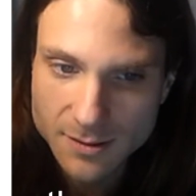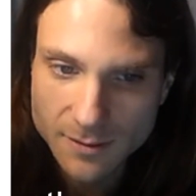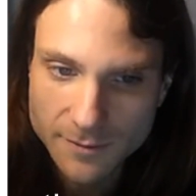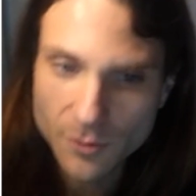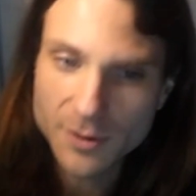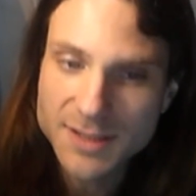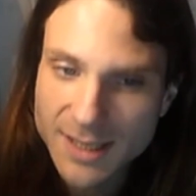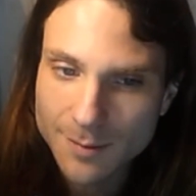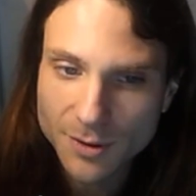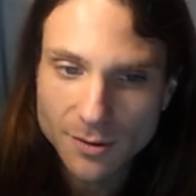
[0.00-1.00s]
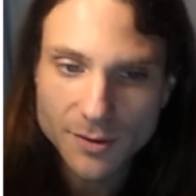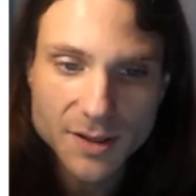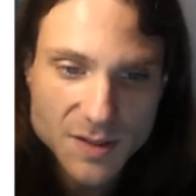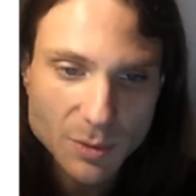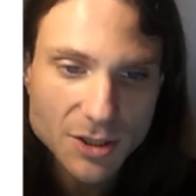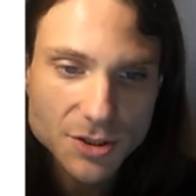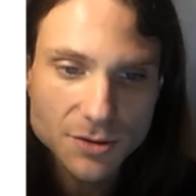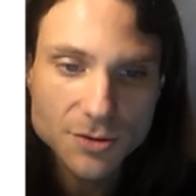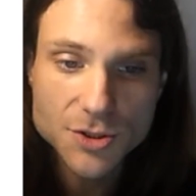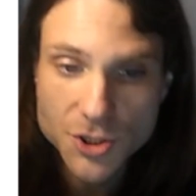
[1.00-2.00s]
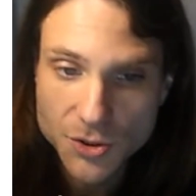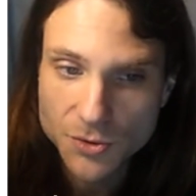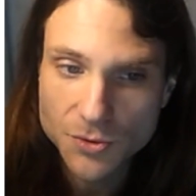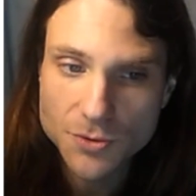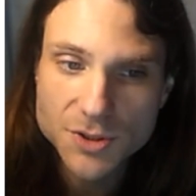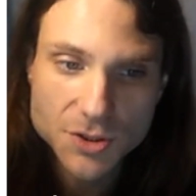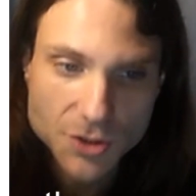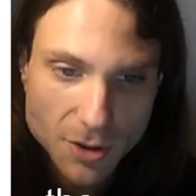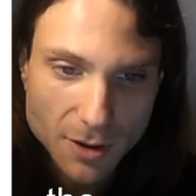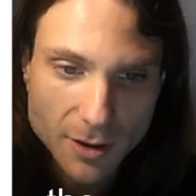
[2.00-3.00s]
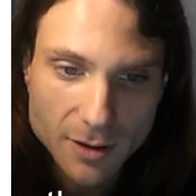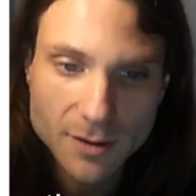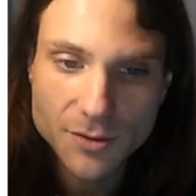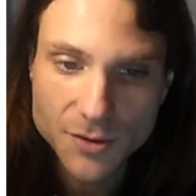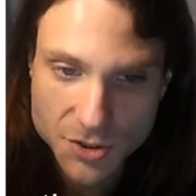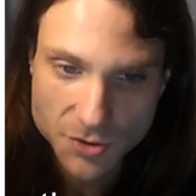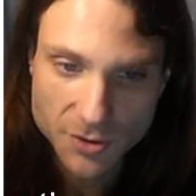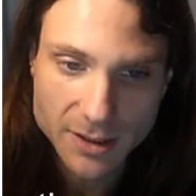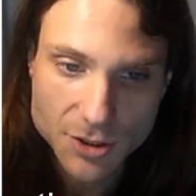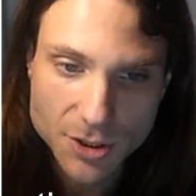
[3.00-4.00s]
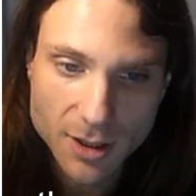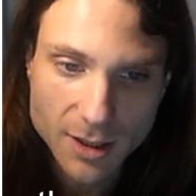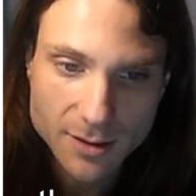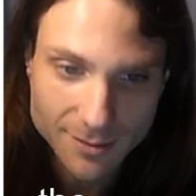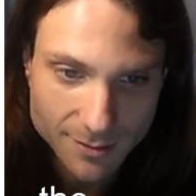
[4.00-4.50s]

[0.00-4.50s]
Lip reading: For example, the expression to star the string John,